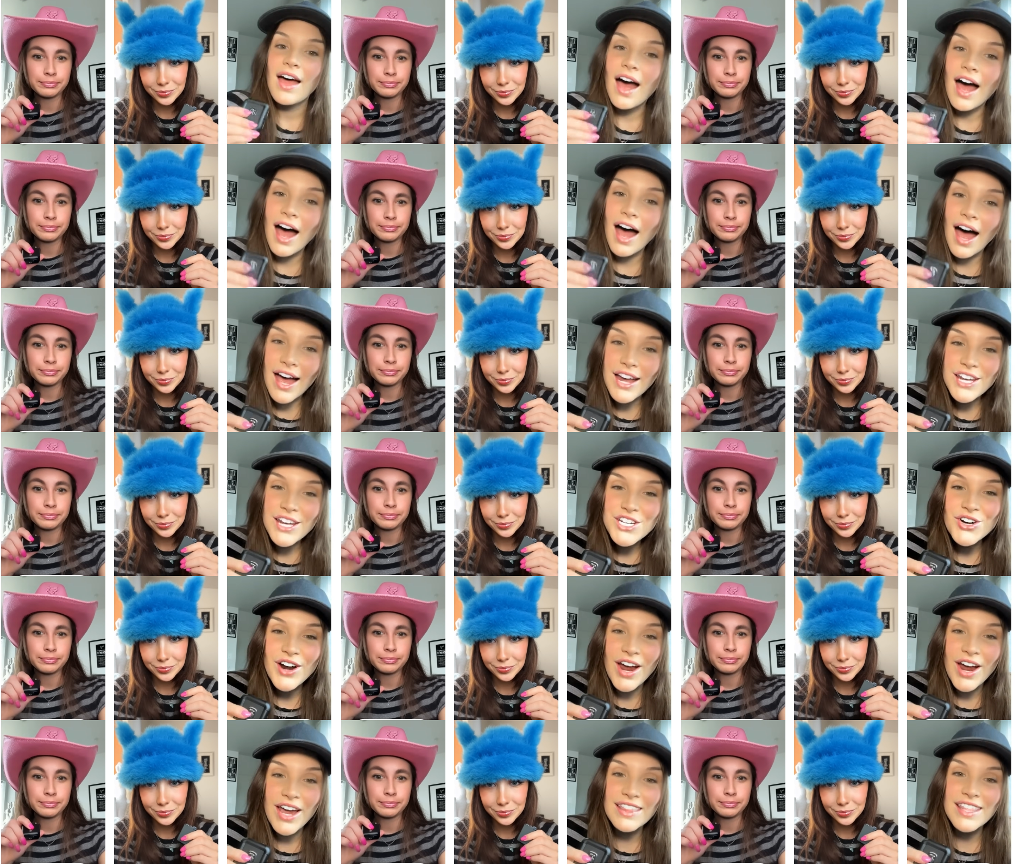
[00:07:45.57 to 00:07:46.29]
Speaker 1: I
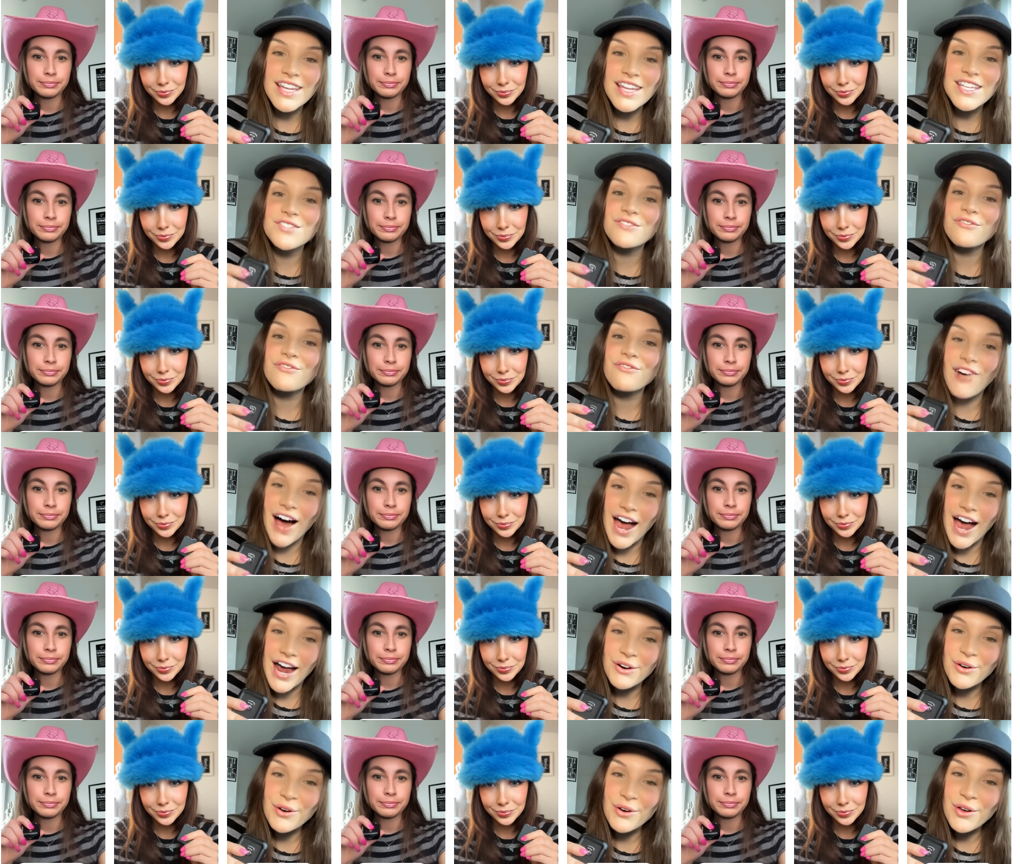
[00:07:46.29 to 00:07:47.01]
tried this
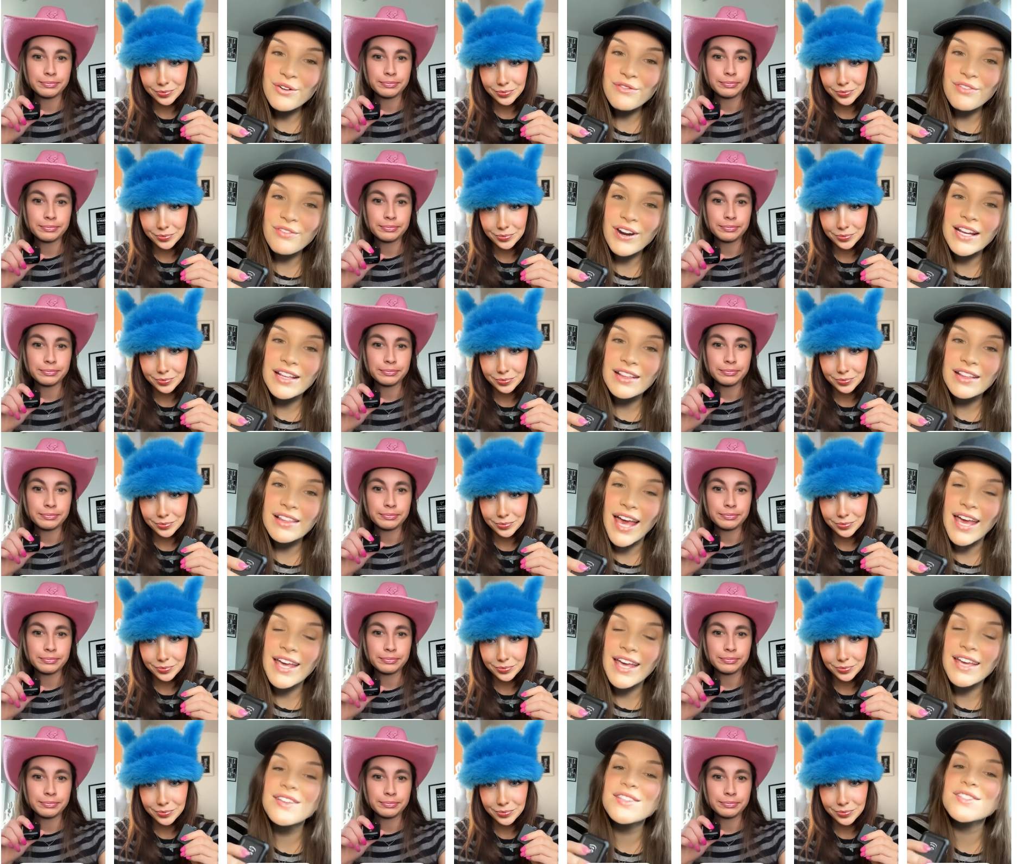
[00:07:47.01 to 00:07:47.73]
viral ring
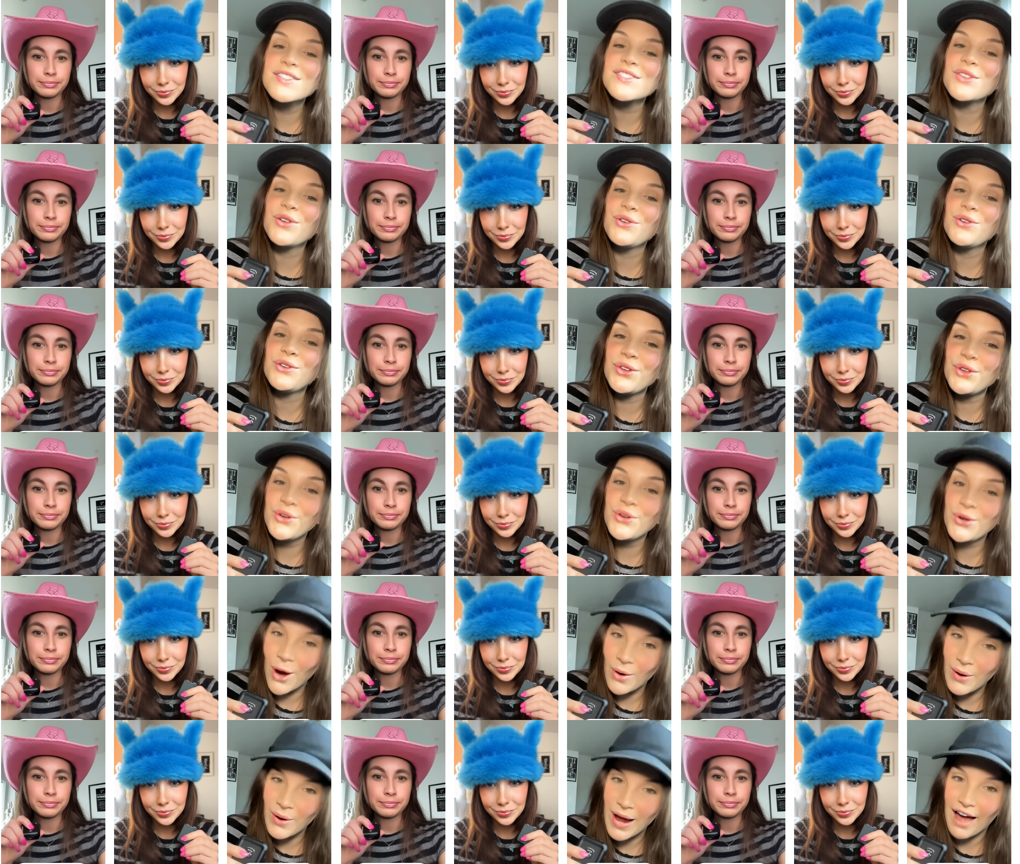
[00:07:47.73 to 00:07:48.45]
light so you
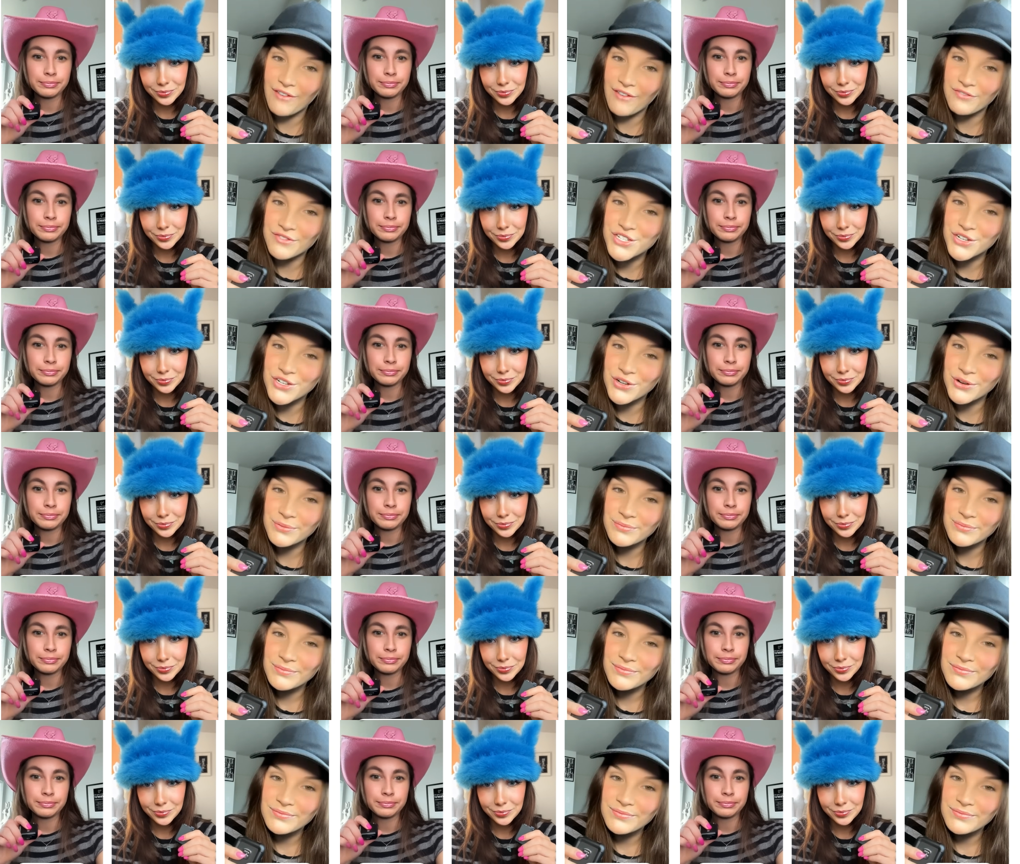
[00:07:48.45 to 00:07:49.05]
don't have to.